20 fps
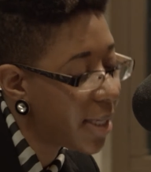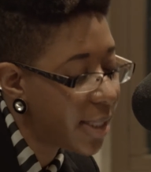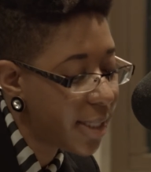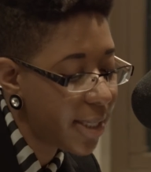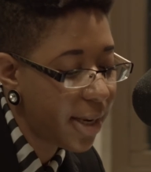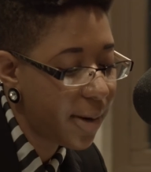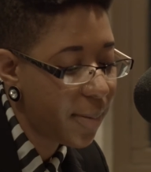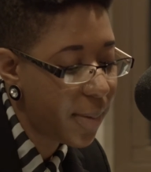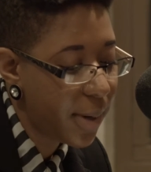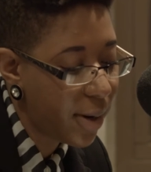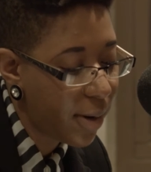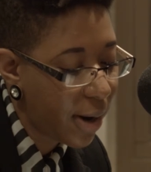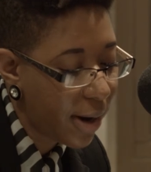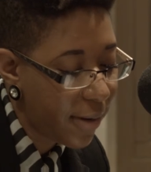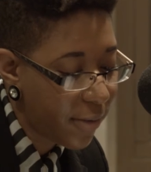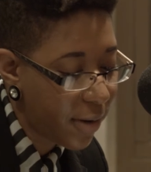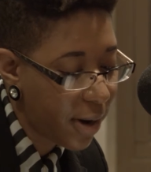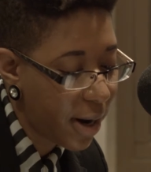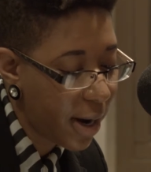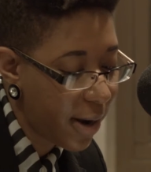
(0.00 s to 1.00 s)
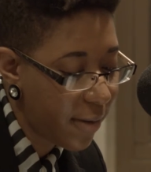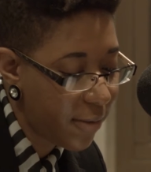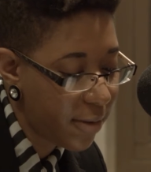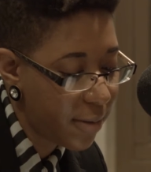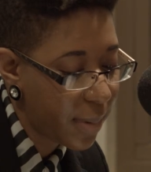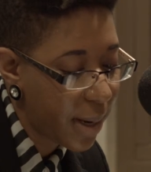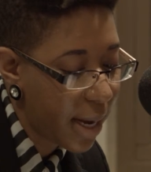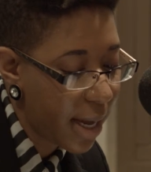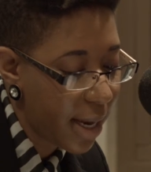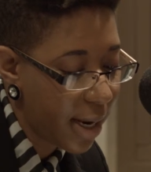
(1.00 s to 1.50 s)
and that's going to be great for
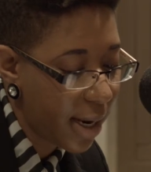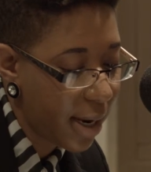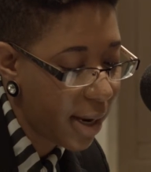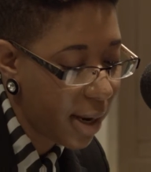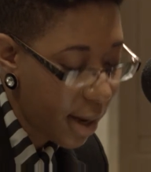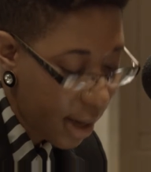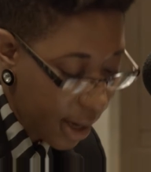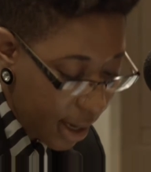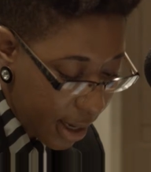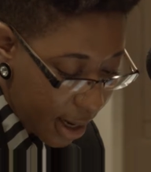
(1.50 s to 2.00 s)
everybody.